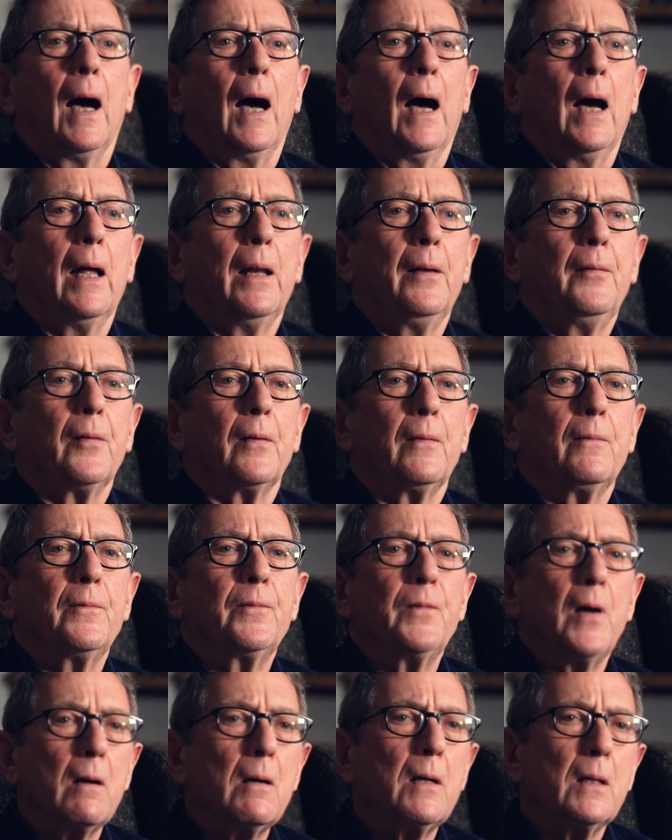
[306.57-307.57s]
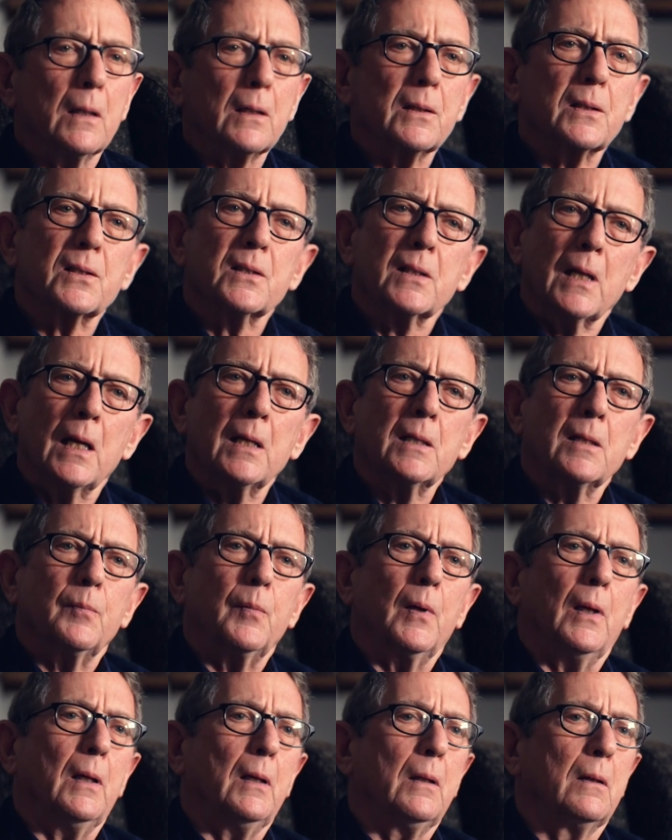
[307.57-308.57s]
And very
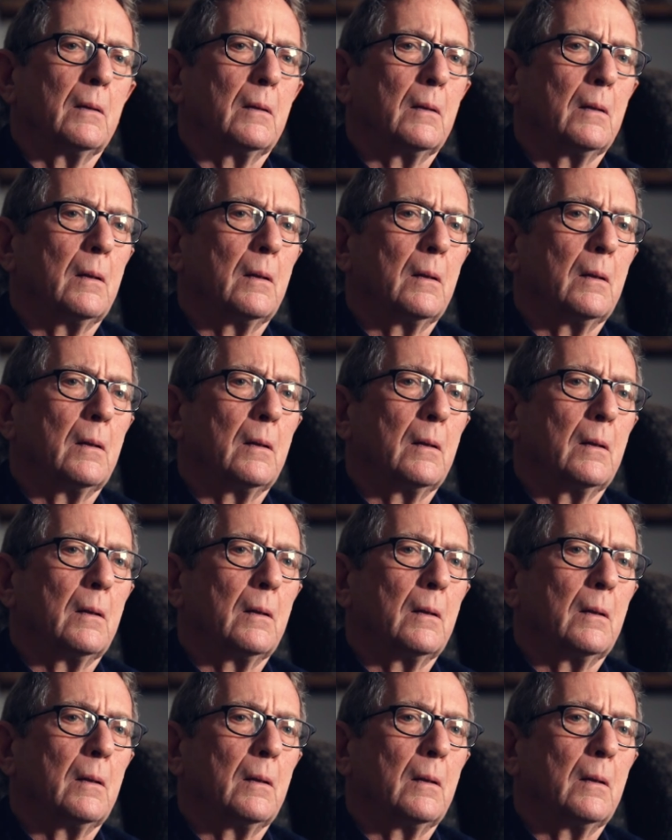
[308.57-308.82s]
understandably,